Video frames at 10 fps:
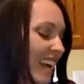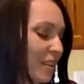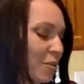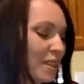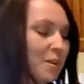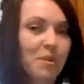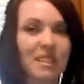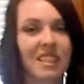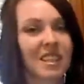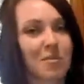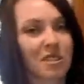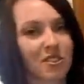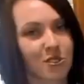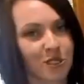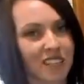and you want to bring it up
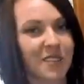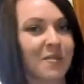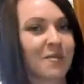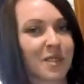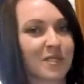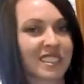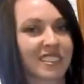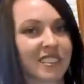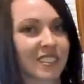to 350